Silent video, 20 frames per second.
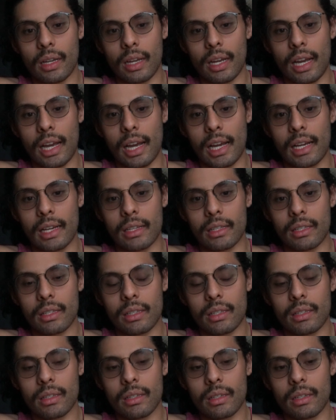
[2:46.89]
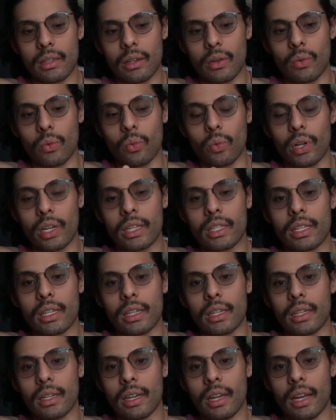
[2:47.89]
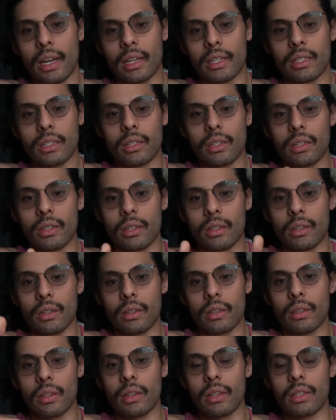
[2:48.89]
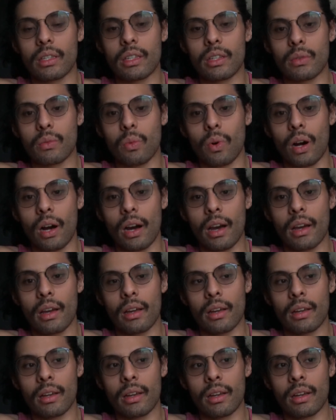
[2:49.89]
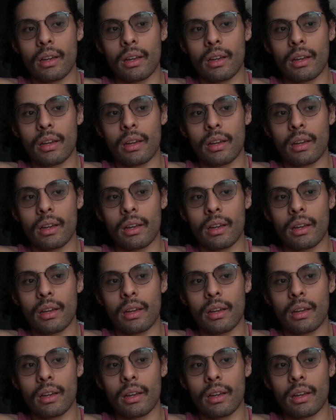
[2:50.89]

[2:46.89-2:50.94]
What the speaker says: as a reason as to this is why